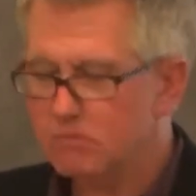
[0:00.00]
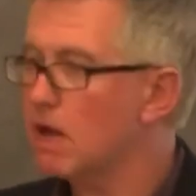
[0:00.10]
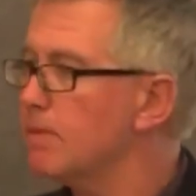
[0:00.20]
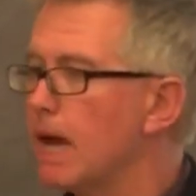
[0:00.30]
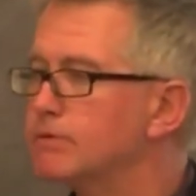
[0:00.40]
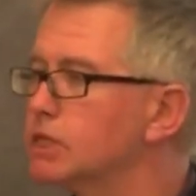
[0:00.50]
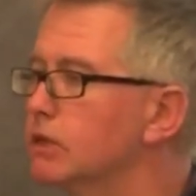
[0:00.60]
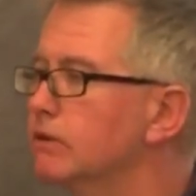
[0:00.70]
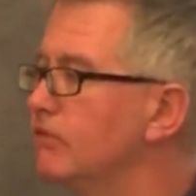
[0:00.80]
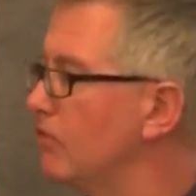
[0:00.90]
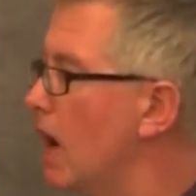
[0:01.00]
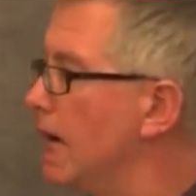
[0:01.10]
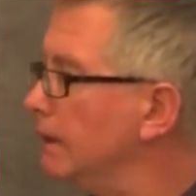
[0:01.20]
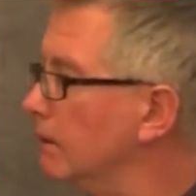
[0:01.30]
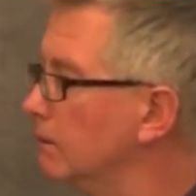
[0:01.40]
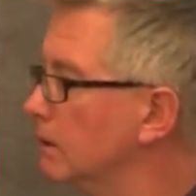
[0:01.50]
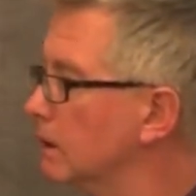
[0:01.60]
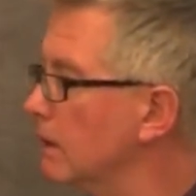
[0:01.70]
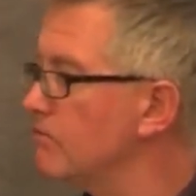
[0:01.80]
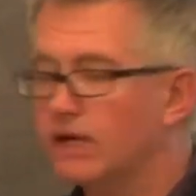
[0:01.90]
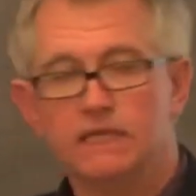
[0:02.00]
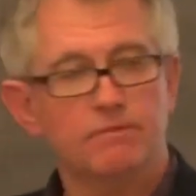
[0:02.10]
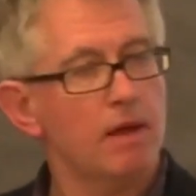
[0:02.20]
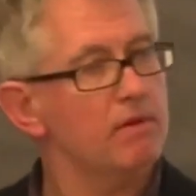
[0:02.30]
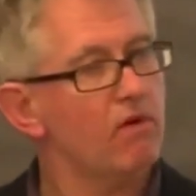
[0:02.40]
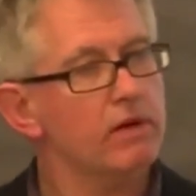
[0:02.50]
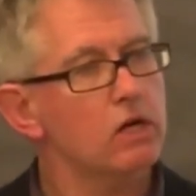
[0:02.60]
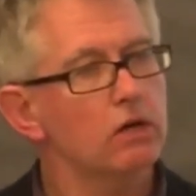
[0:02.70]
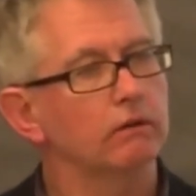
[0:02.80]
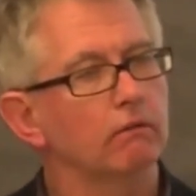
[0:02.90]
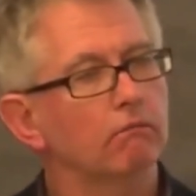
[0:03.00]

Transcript: may be absolutely fine. In fact, it may be very good.